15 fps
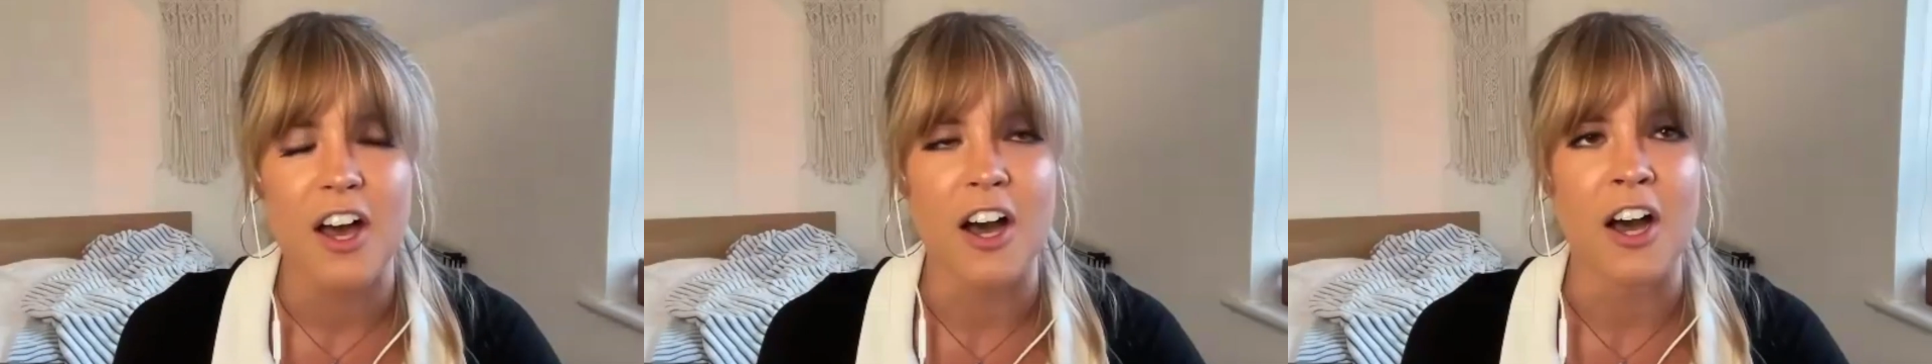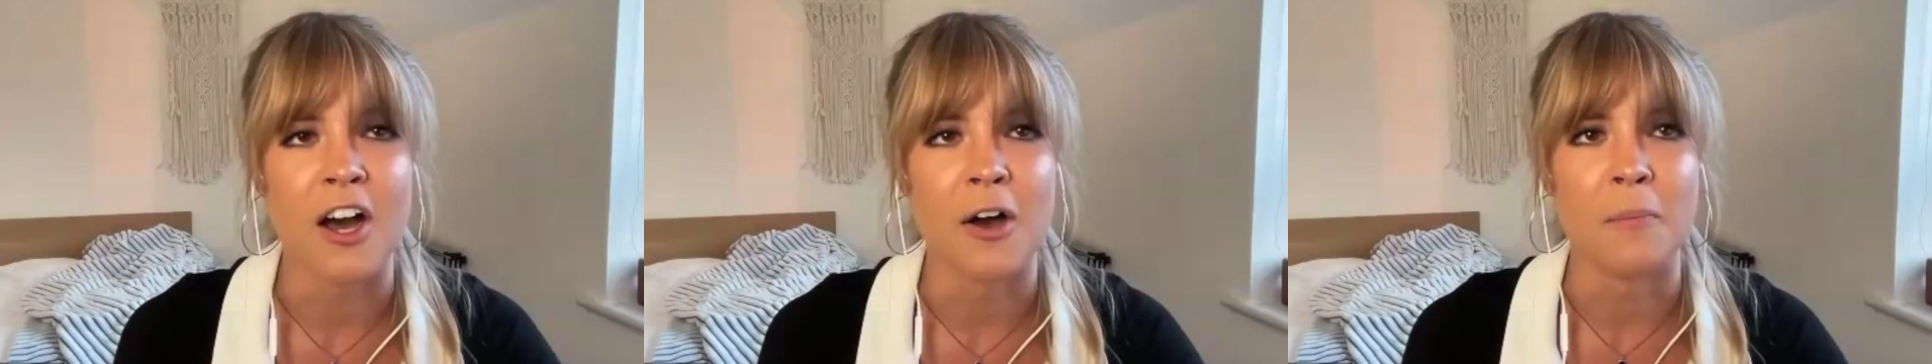
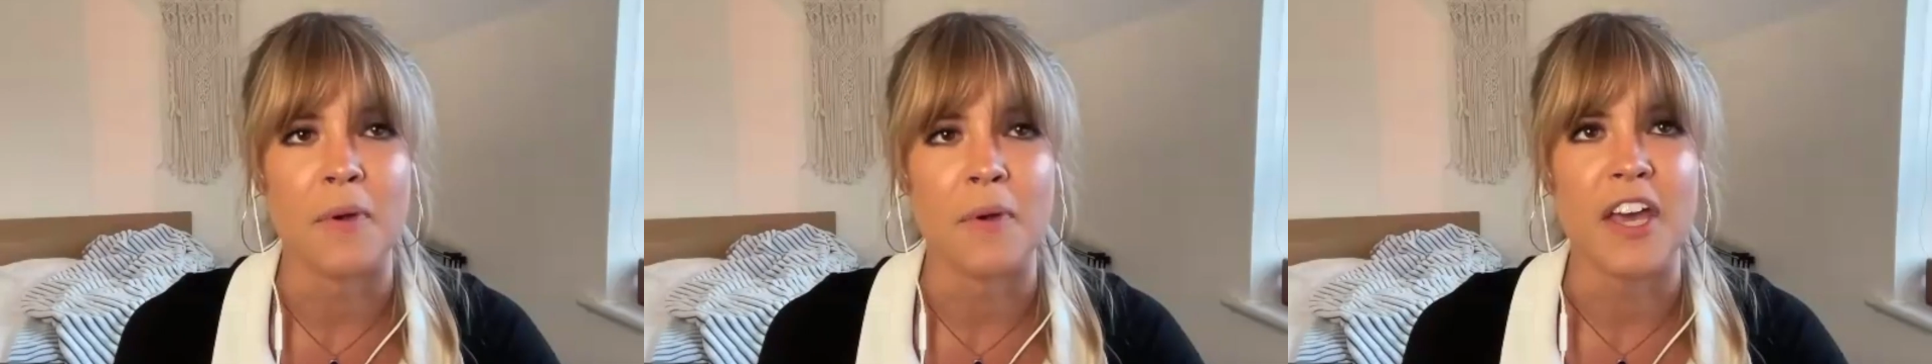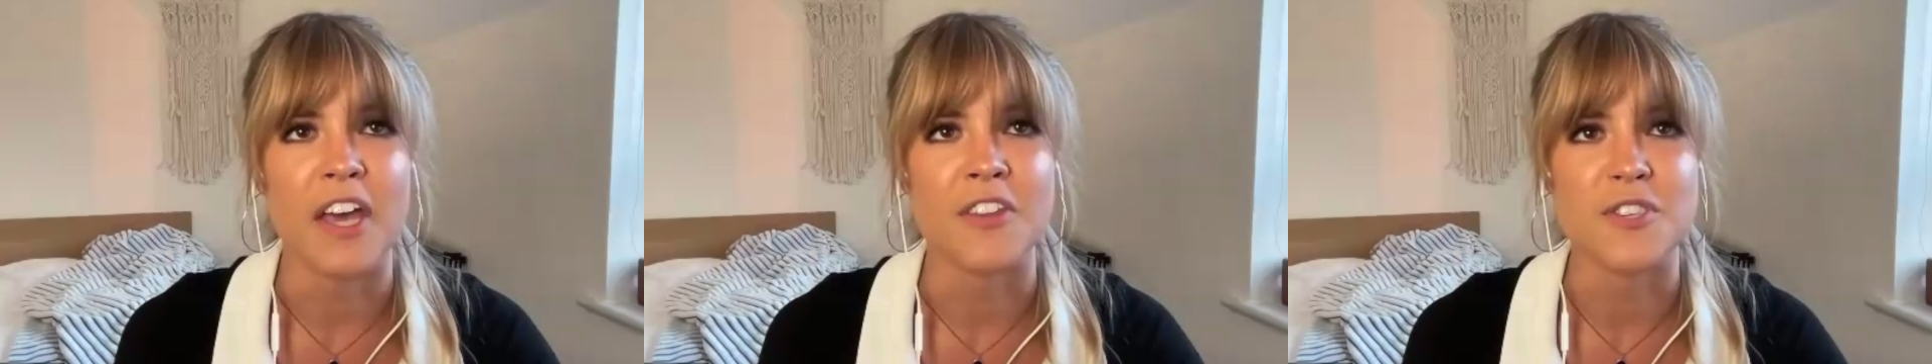
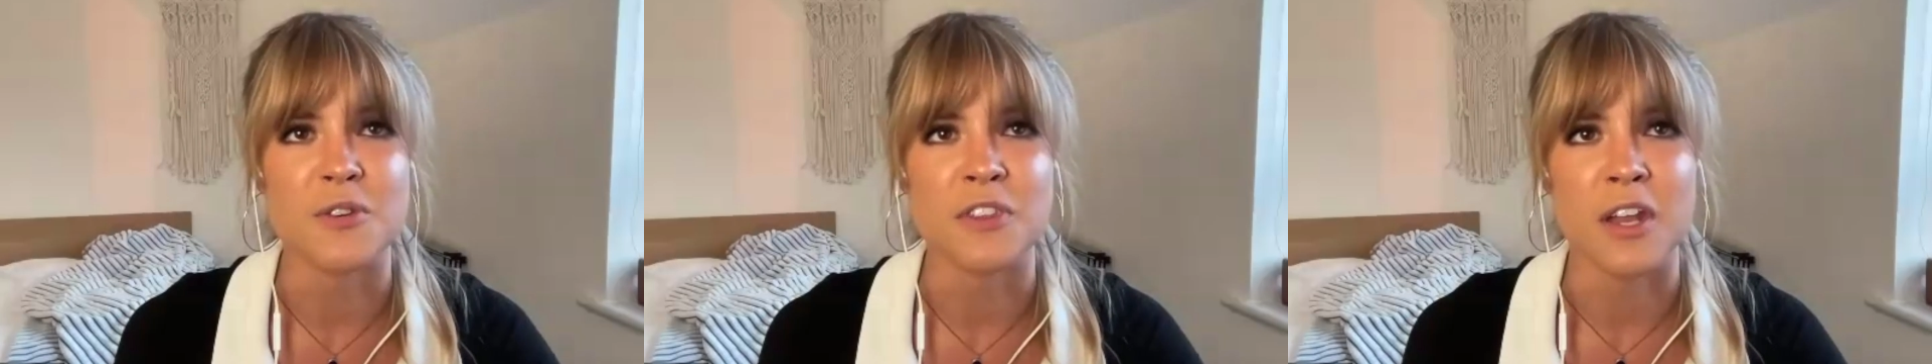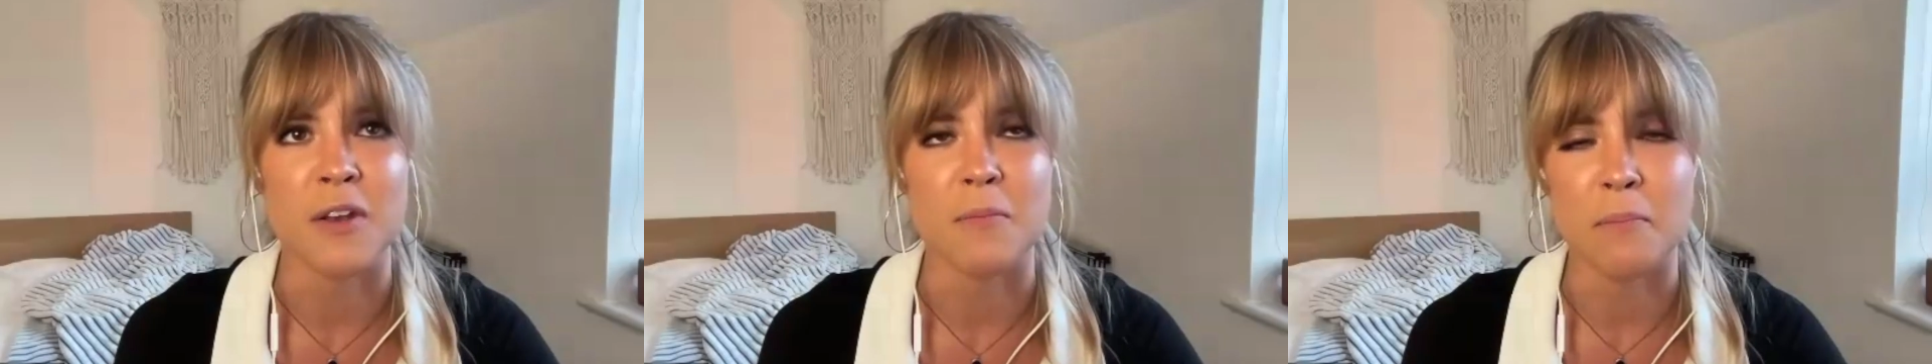And so
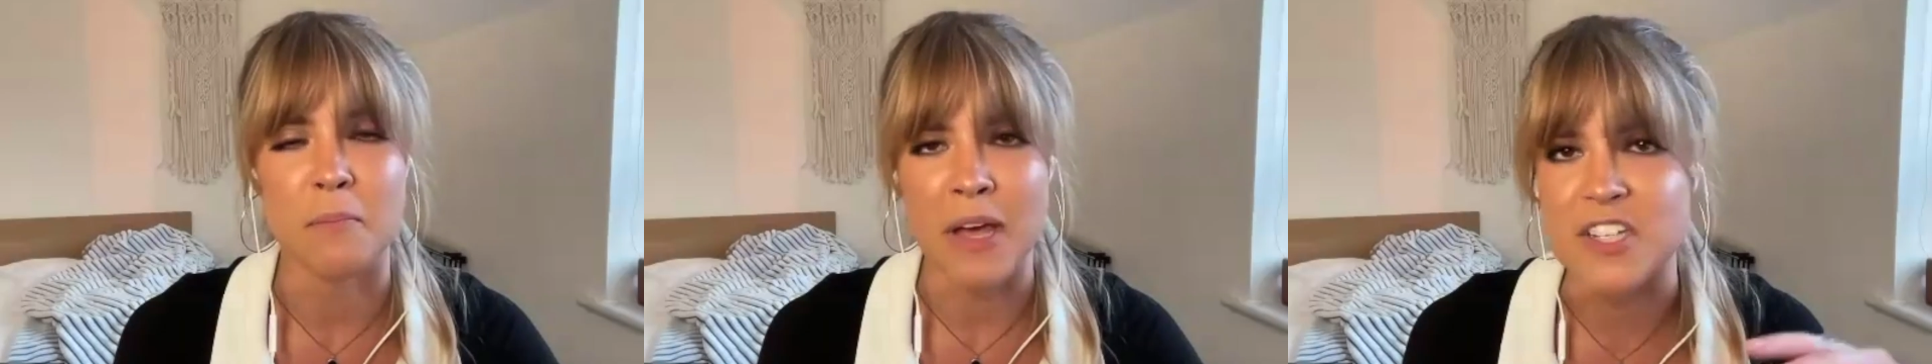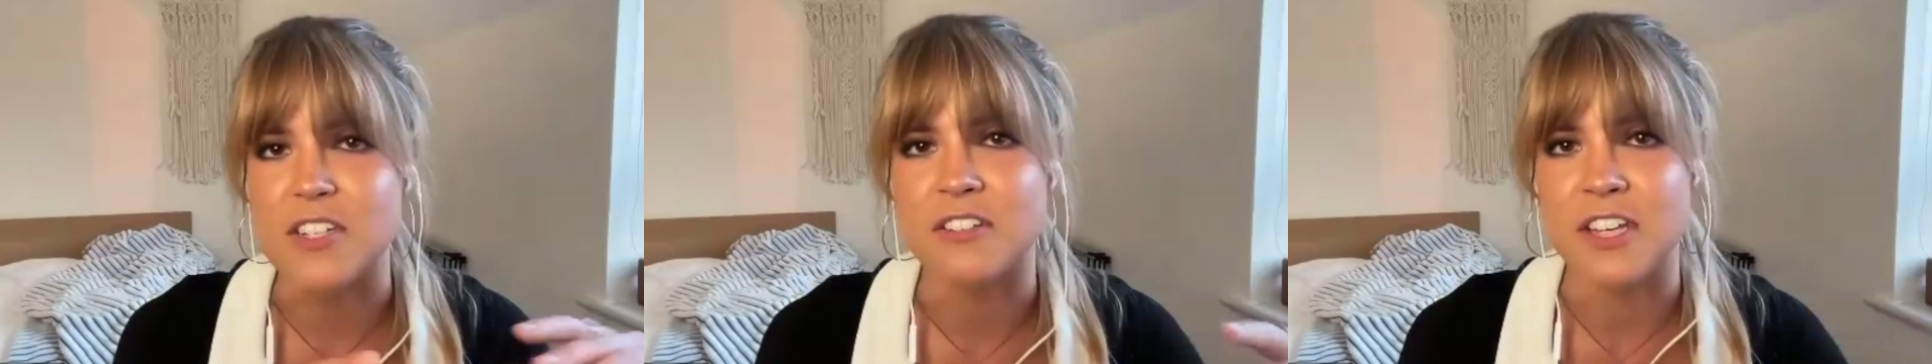that
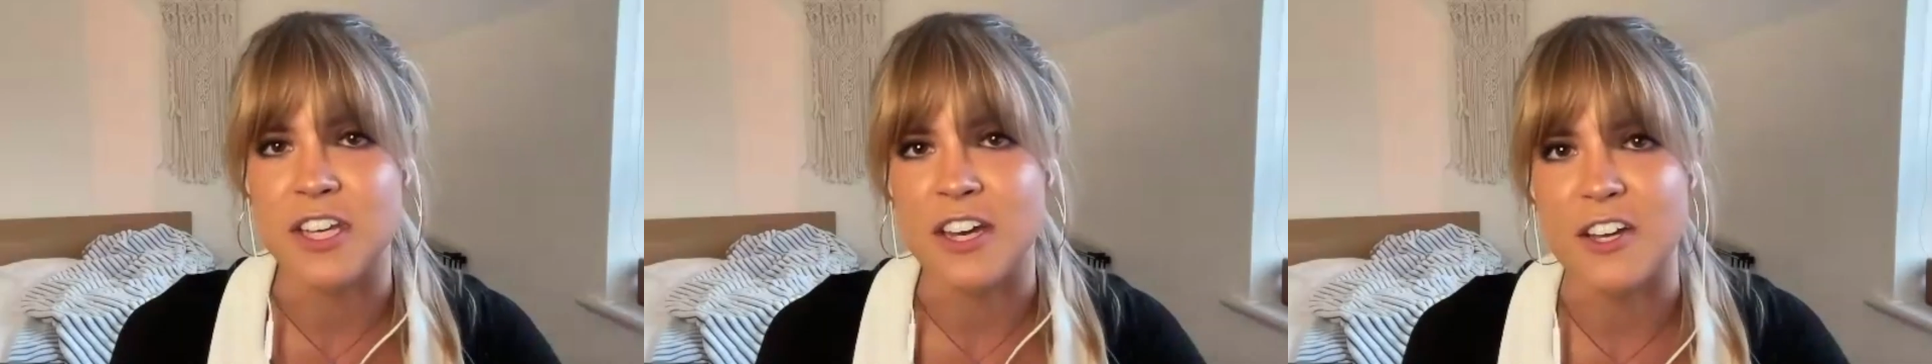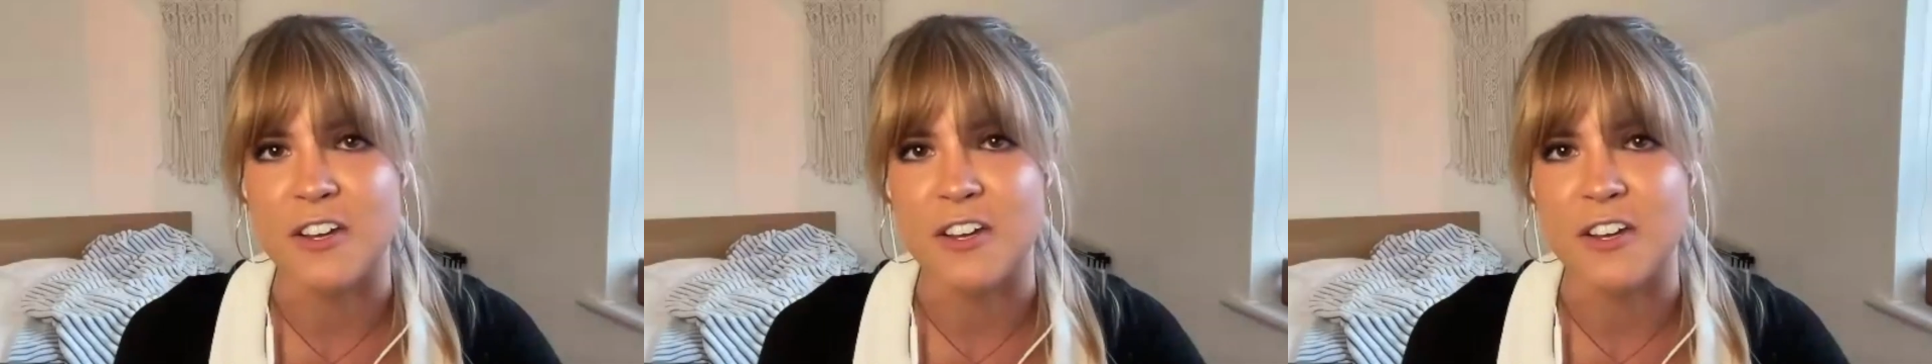mentally I